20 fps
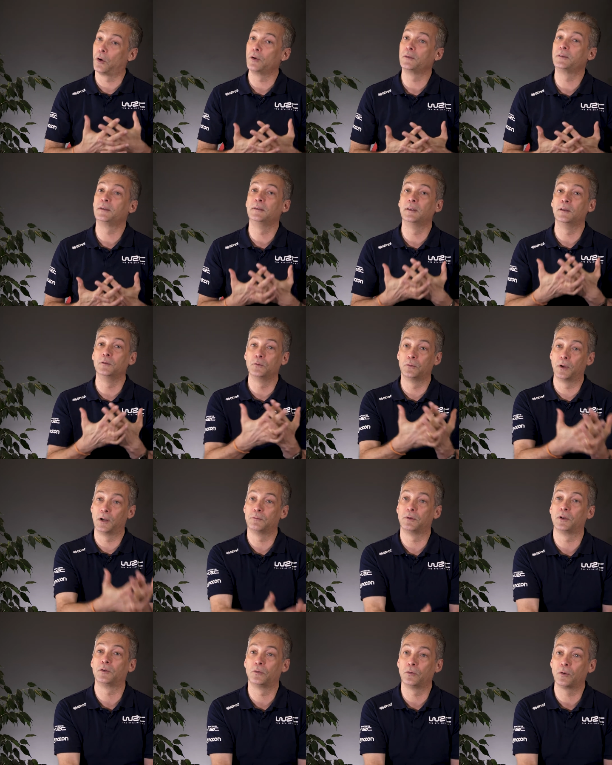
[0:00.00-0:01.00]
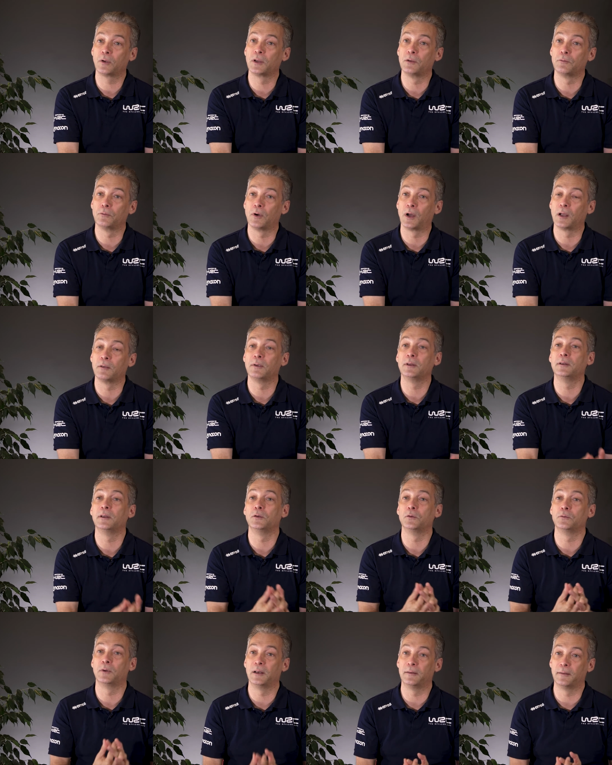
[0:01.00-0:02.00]
There will be new cars, new
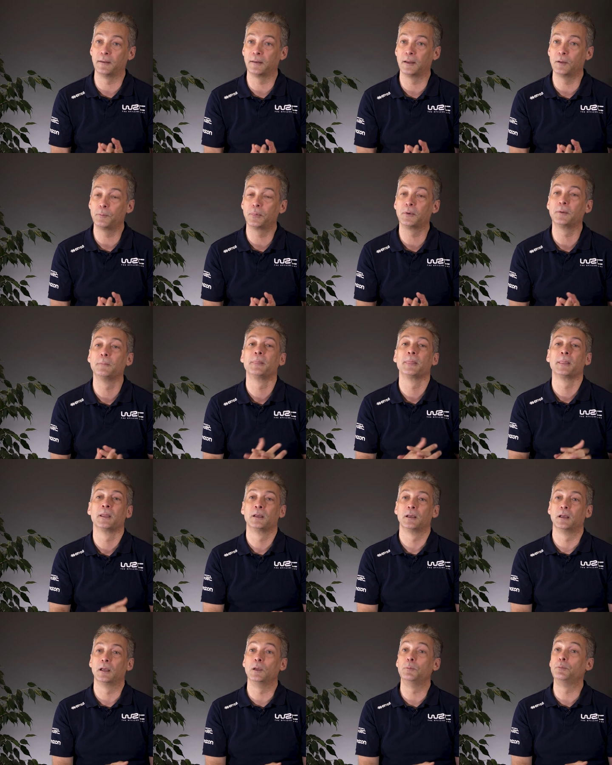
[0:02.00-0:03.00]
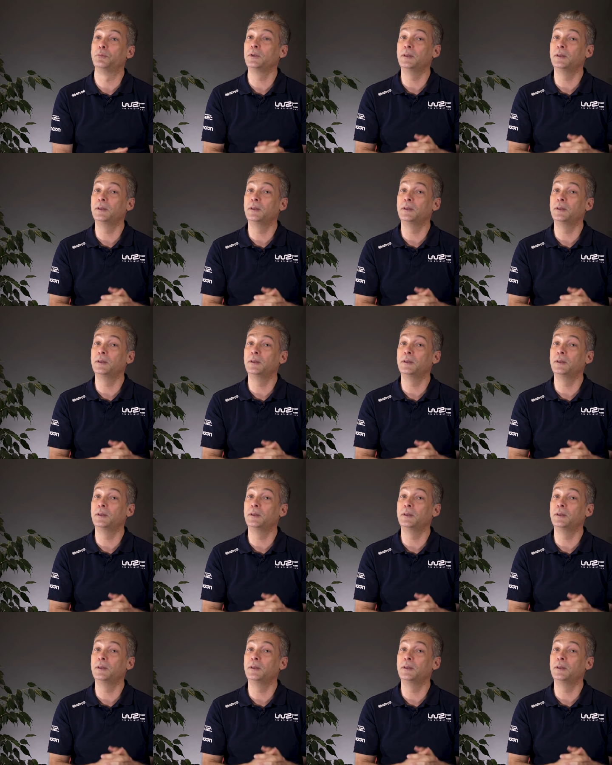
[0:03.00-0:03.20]
teams, and new game modes.